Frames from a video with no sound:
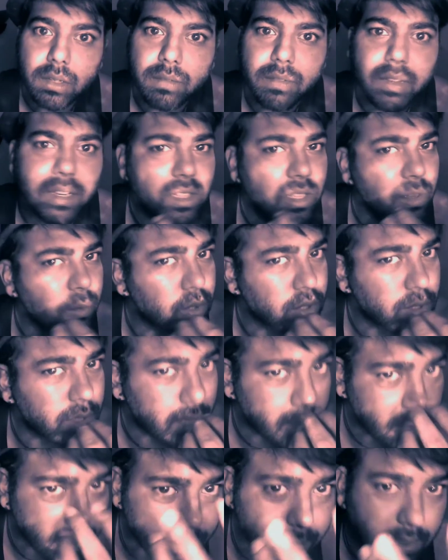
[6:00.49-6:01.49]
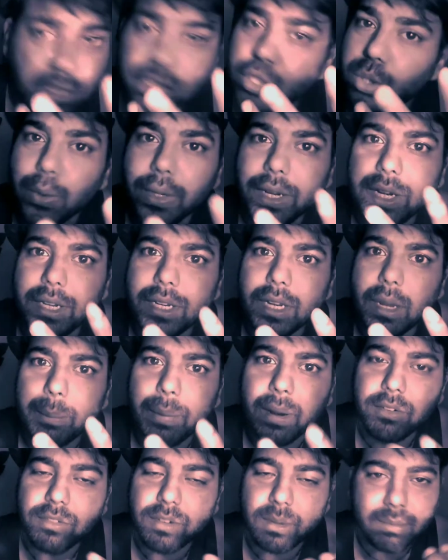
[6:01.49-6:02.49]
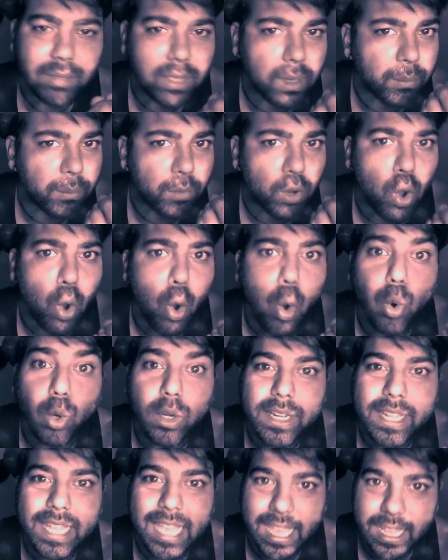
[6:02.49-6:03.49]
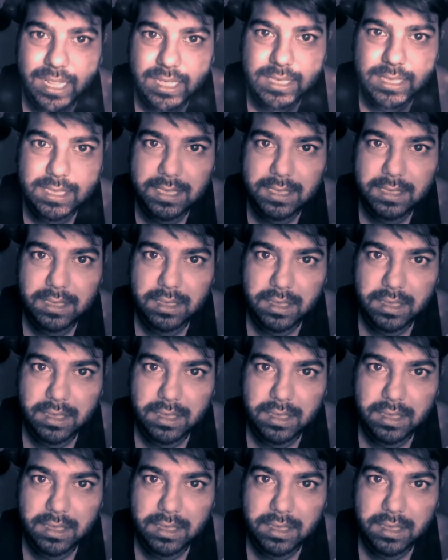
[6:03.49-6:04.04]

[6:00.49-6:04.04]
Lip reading: where there was nothing much to eat apart from some oat cakes.